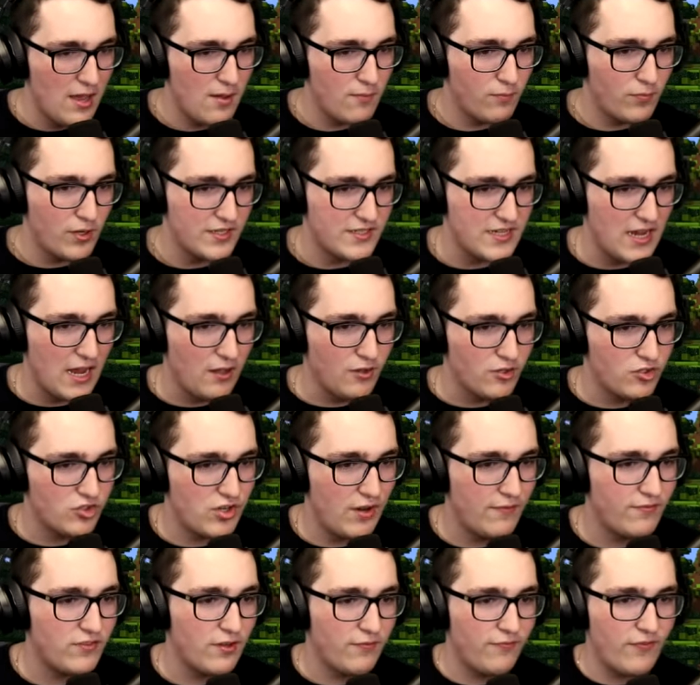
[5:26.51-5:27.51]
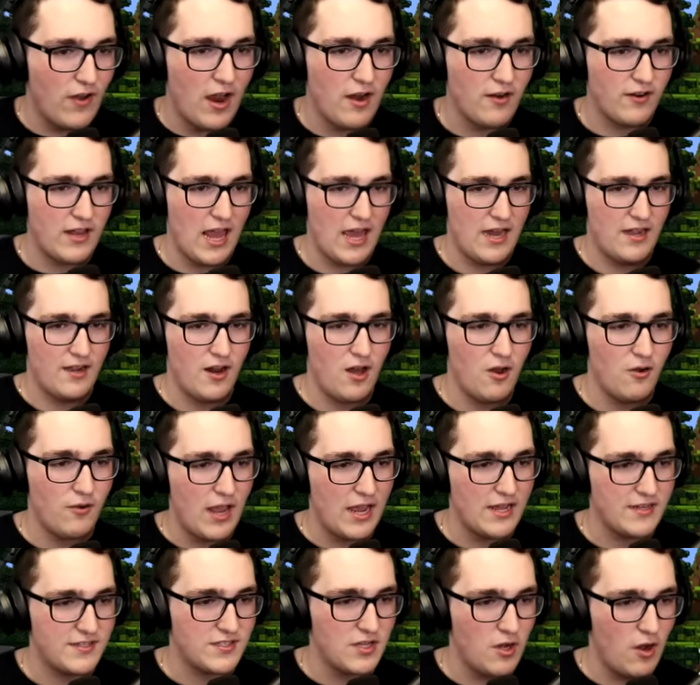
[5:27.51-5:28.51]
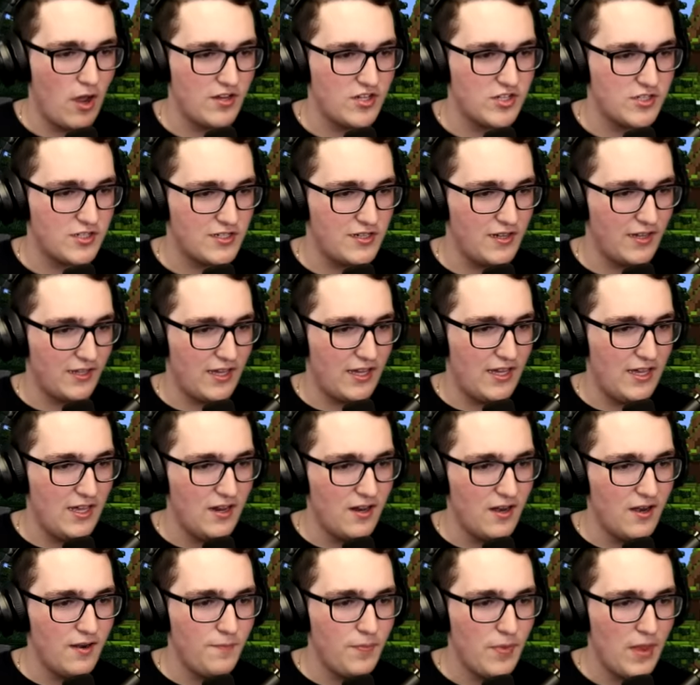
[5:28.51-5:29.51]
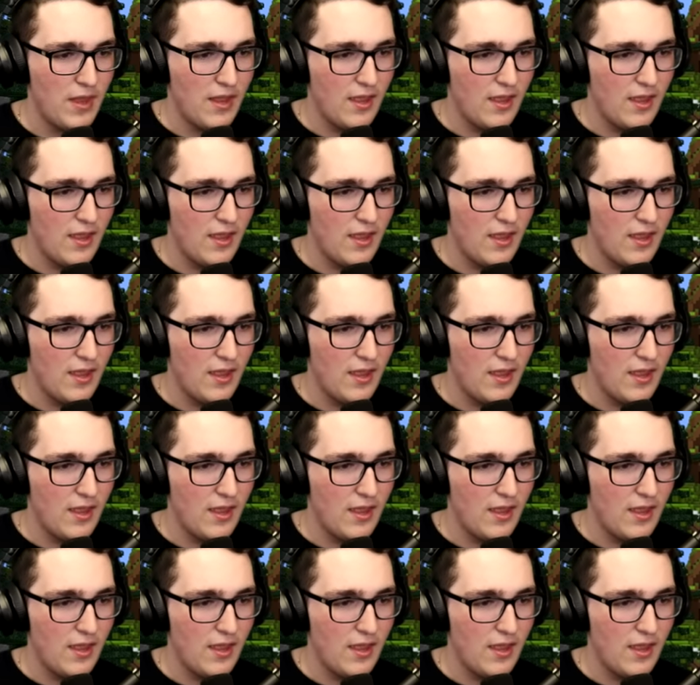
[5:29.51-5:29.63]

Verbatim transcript: Press L shift to fire cannon. Okay, so I just click here.